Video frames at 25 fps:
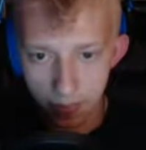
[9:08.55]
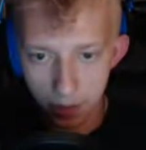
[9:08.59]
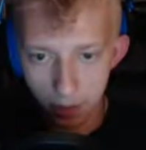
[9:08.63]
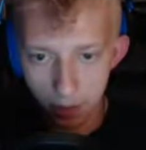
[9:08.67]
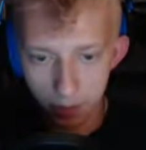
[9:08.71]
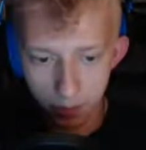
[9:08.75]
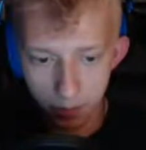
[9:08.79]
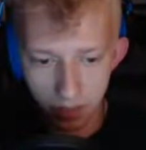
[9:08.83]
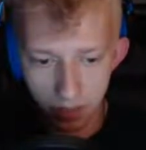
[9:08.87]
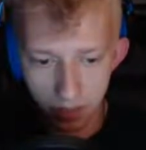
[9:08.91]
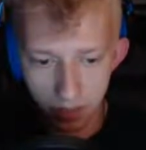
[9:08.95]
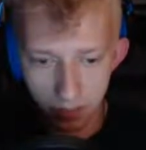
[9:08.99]

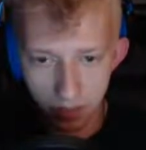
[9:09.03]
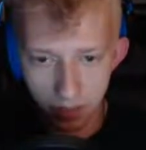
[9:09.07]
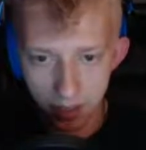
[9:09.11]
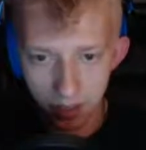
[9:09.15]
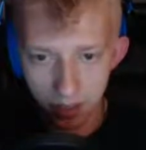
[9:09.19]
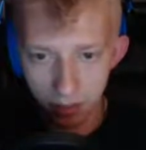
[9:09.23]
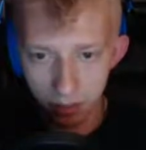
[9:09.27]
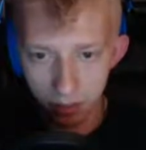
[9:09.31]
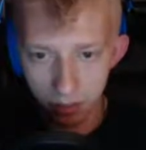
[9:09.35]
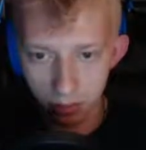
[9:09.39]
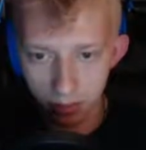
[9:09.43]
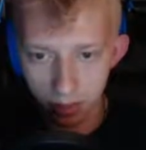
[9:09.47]
I'm out of
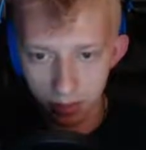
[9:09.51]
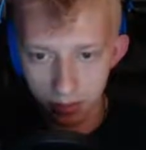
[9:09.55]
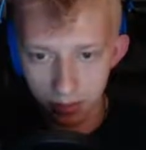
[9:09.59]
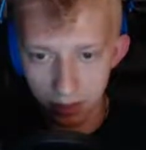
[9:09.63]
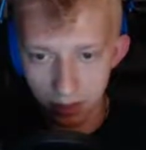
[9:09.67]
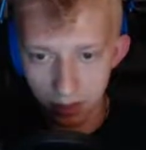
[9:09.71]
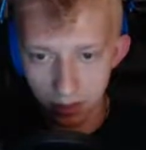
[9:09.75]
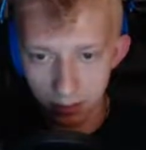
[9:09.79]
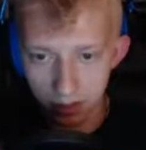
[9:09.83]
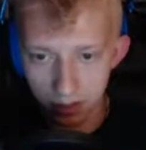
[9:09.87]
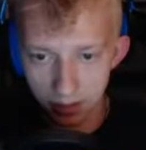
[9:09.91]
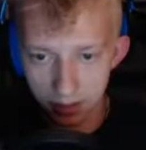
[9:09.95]
mana. Okay, now
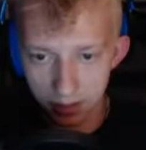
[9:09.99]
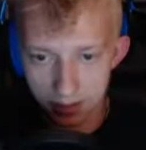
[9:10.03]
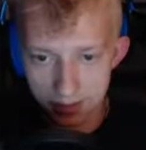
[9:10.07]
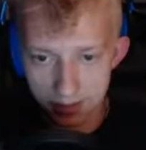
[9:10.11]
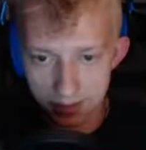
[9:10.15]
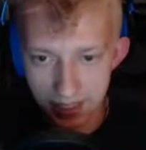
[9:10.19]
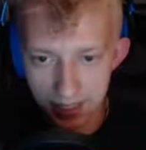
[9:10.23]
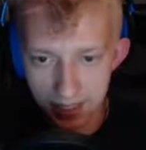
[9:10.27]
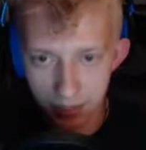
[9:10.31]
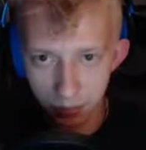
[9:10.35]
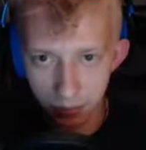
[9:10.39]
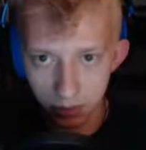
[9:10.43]
I'm getting
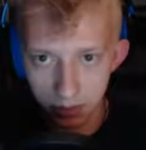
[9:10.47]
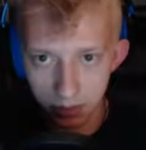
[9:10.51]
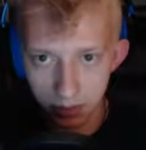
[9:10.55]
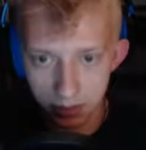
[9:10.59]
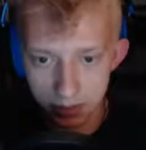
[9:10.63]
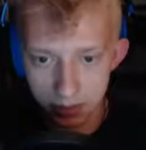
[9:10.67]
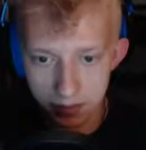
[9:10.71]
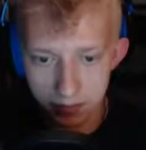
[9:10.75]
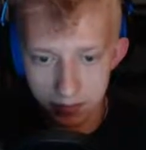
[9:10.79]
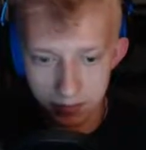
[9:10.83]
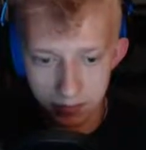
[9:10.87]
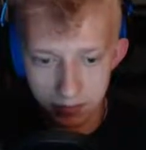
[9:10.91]
attacked by
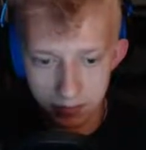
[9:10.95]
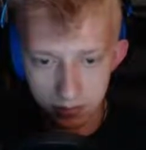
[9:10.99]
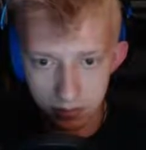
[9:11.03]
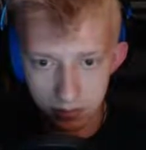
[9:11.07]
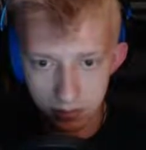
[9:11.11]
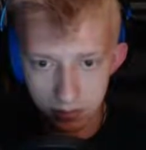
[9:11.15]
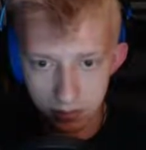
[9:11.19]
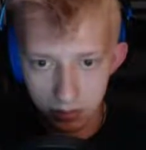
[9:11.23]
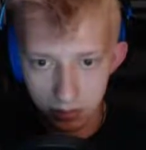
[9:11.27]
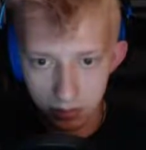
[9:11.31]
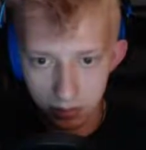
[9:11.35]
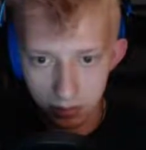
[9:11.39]
these.
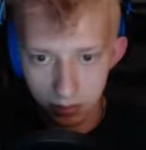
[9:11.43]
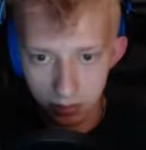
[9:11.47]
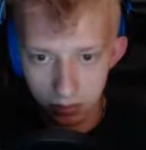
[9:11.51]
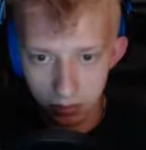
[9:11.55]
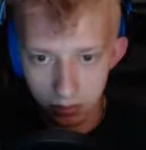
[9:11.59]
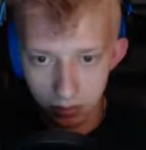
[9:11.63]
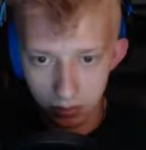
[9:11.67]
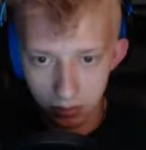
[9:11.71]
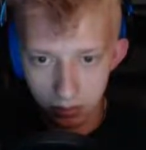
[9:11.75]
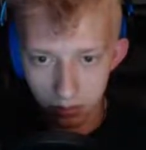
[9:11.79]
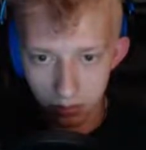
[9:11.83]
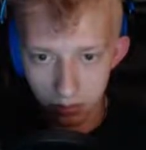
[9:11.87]

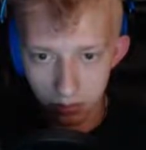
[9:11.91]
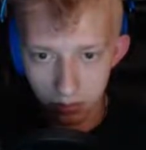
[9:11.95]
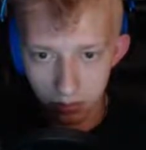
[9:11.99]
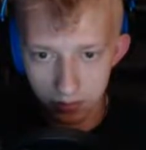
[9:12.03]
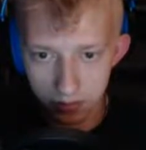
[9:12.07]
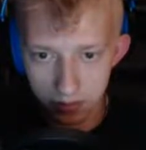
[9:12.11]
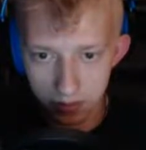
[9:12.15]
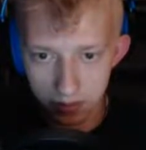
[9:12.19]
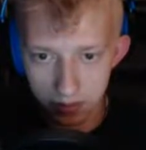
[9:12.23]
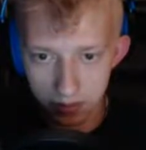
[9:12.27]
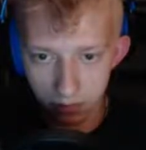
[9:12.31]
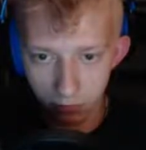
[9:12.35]

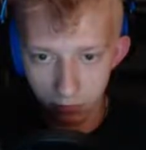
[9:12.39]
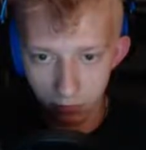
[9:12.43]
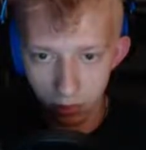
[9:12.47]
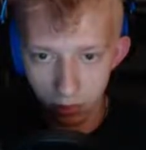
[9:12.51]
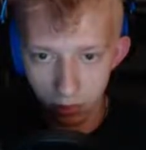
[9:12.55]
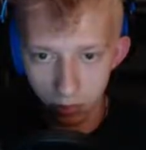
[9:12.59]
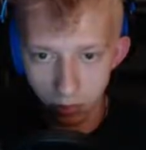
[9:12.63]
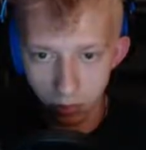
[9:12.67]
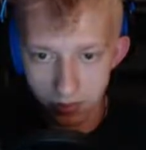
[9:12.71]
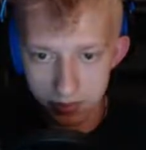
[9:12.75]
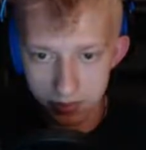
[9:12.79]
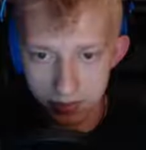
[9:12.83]
This is getting
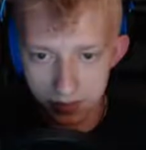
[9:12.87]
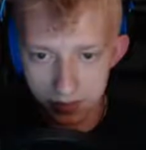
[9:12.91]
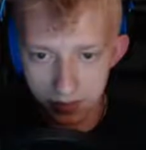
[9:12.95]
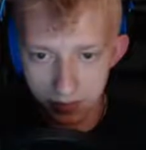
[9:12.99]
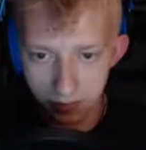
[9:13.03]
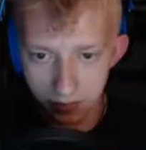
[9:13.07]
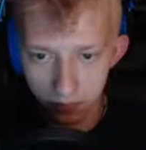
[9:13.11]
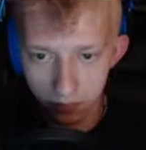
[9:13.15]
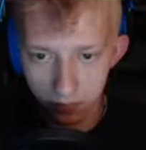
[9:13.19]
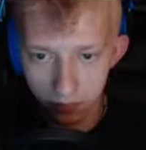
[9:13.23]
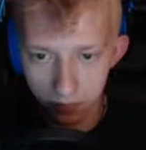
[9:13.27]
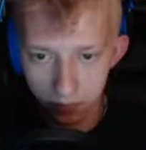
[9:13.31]
real busy.
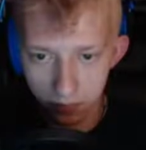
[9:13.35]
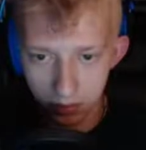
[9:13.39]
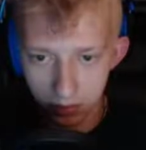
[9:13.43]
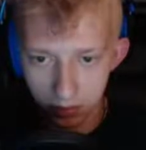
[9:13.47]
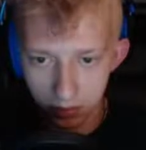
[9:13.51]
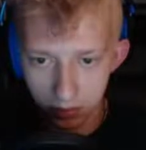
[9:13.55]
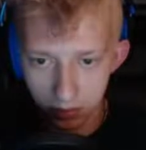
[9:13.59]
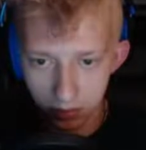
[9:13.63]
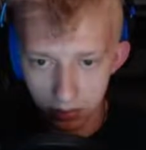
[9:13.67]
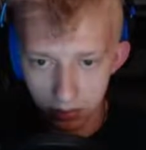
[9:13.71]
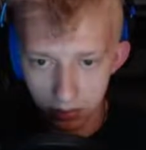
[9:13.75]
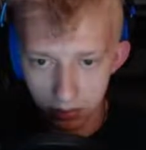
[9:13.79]

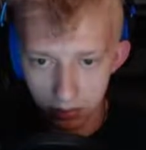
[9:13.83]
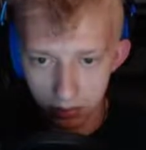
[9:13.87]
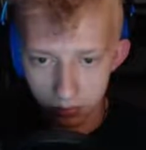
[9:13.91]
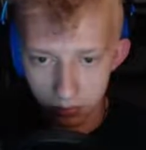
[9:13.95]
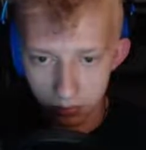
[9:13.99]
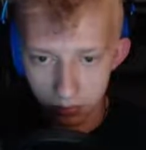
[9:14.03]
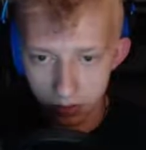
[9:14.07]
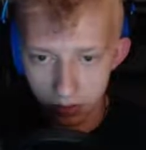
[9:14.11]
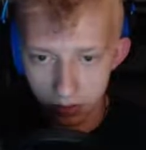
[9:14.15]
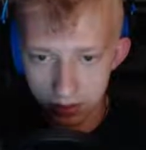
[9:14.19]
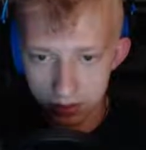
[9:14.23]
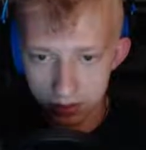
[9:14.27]
I'm
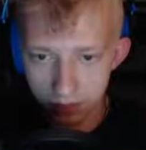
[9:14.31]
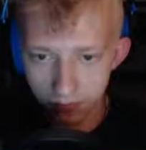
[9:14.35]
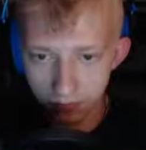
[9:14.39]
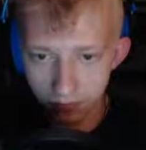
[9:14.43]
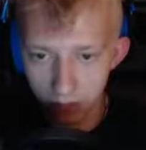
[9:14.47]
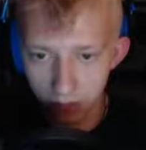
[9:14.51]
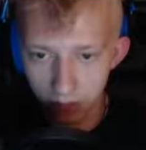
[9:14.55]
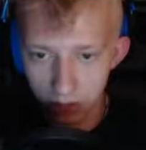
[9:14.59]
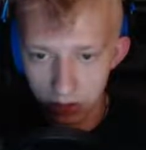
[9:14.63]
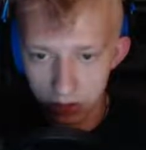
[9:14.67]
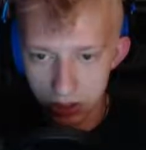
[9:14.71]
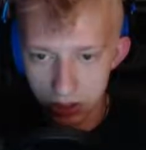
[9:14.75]
trying to
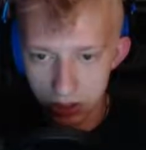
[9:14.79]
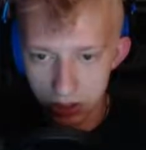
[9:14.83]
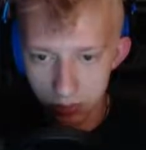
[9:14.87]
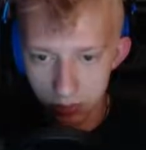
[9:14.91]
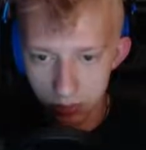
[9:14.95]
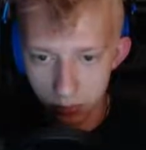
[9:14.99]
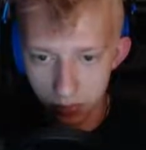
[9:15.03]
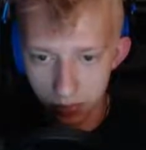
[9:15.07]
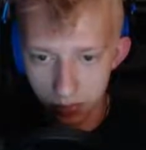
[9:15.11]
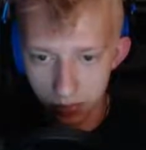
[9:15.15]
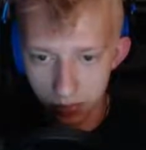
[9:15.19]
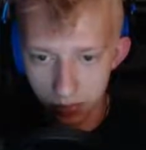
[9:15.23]
differentiate
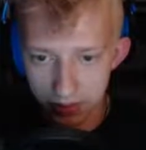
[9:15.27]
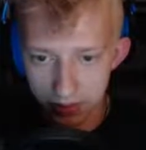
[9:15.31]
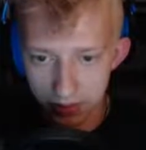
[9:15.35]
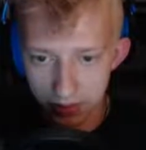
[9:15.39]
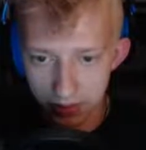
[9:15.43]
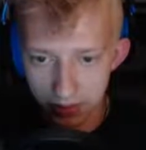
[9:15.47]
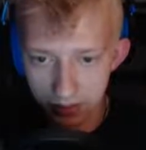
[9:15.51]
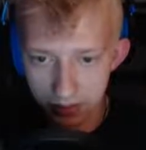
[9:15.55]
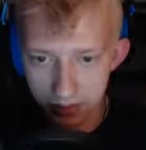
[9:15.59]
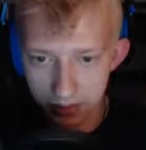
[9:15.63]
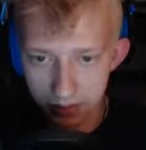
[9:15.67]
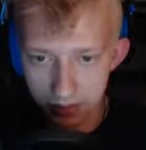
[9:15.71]
between my
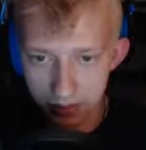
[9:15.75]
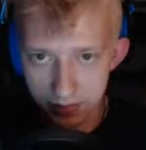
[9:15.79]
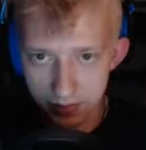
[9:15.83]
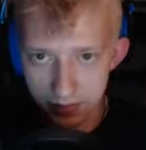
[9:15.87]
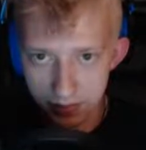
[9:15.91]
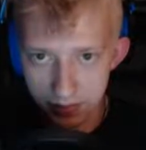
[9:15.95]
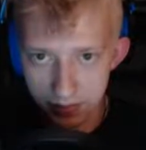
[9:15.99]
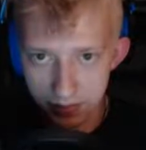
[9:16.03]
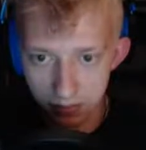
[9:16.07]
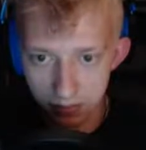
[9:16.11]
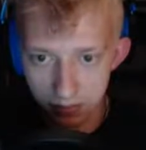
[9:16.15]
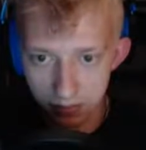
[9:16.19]
skeletons
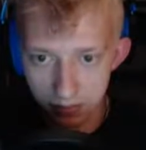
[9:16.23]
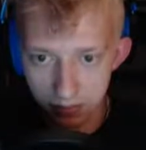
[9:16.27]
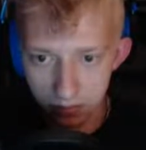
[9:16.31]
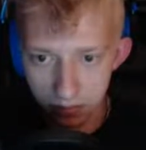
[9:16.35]
and...